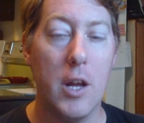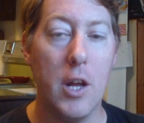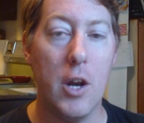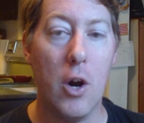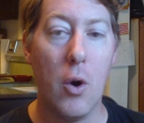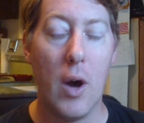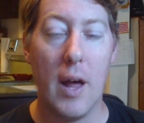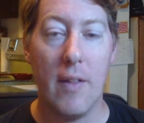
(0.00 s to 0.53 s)
You
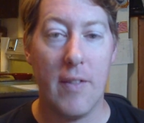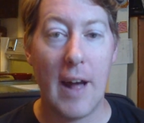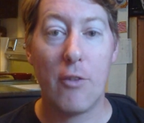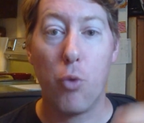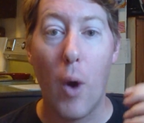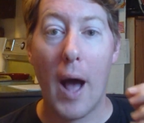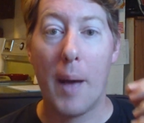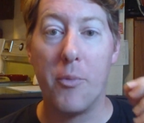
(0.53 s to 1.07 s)
know,
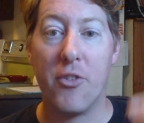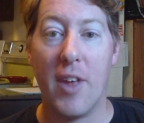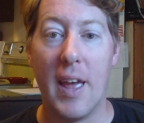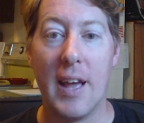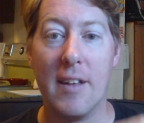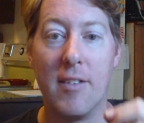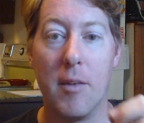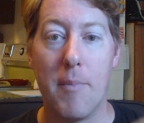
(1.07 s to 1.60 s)
that's why I'm
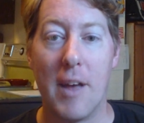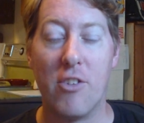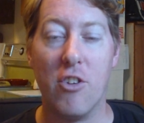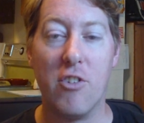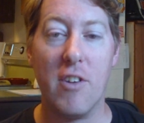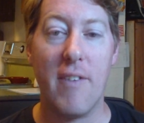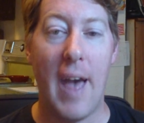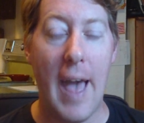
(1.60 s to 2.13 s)
saying it's a
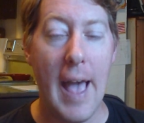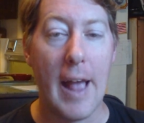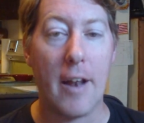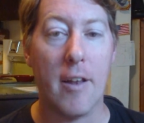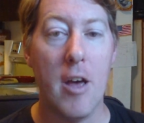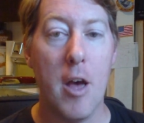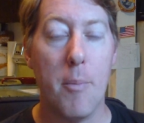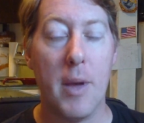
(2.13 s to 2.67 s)
message of hate.